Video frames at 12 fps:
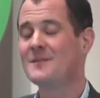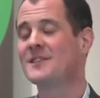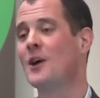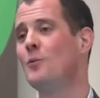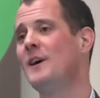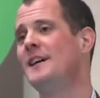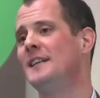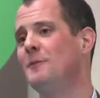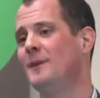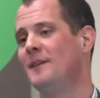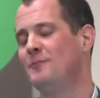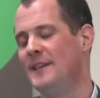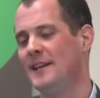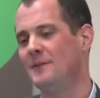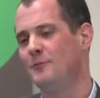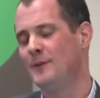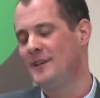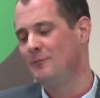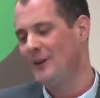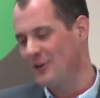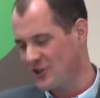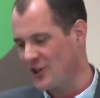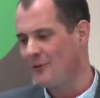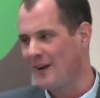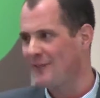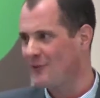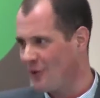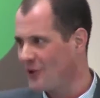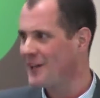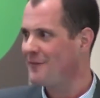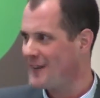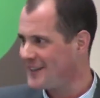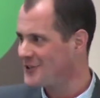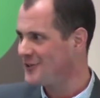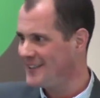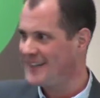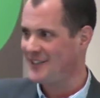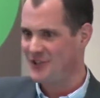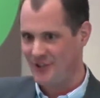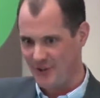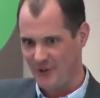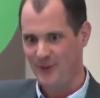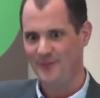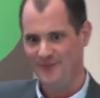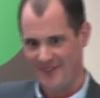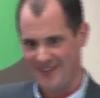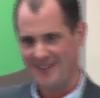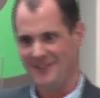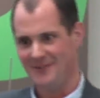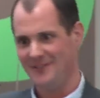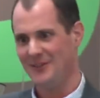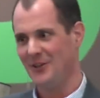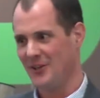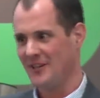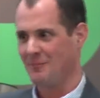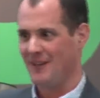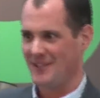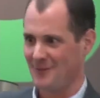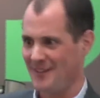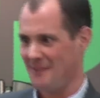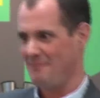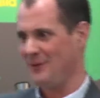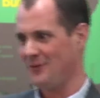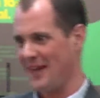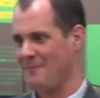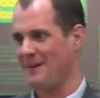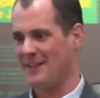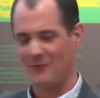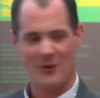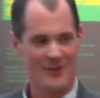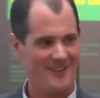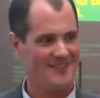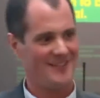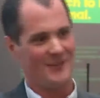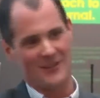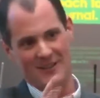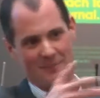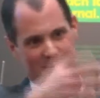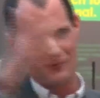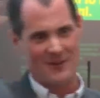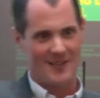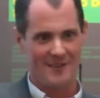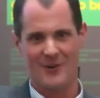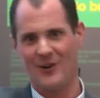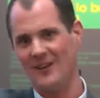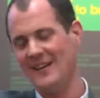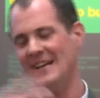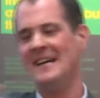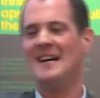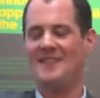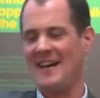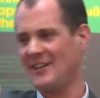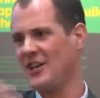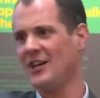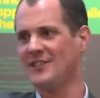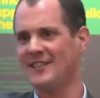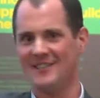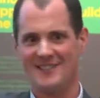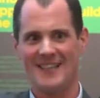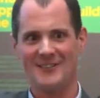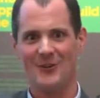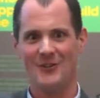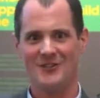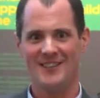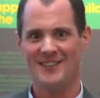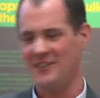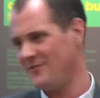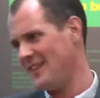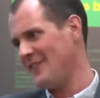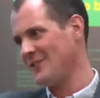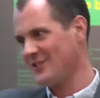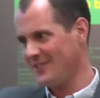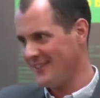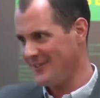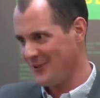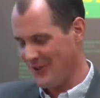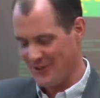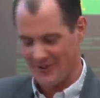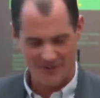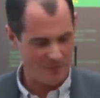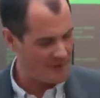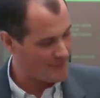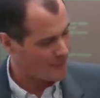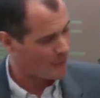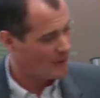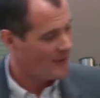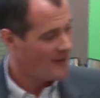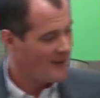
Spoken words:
So weirdly, we got shown around the rocket factory, as you do. You know, you look at the place where they built that bit of the rocket, and you look at the bit where they've got that cutting technology that you've never seen or heard of before.